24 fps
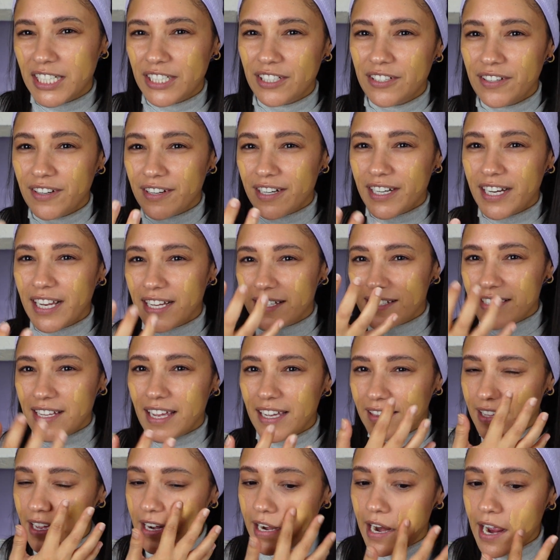You know, it gets
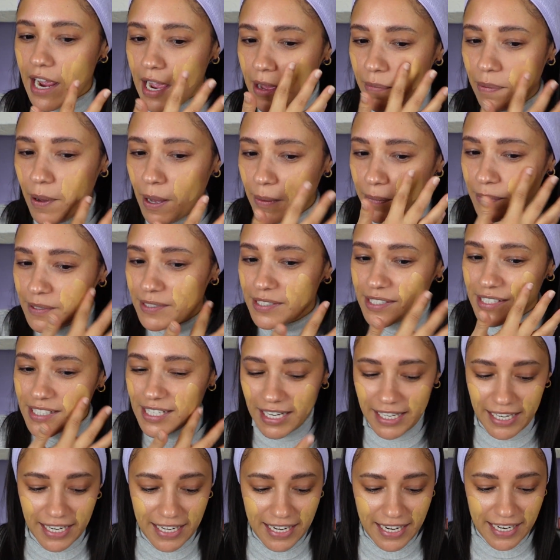like that air bubble
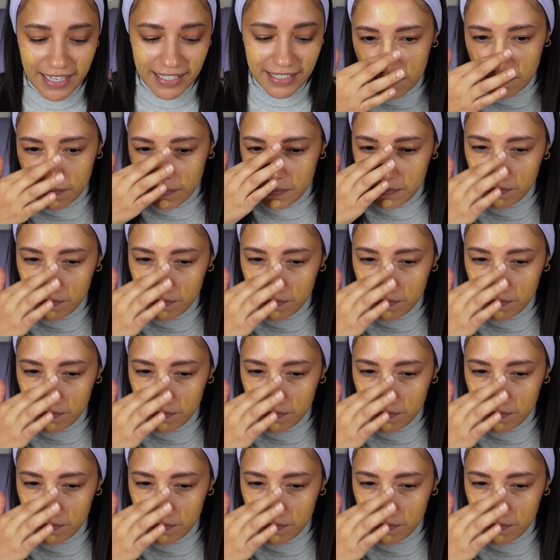stuck in it.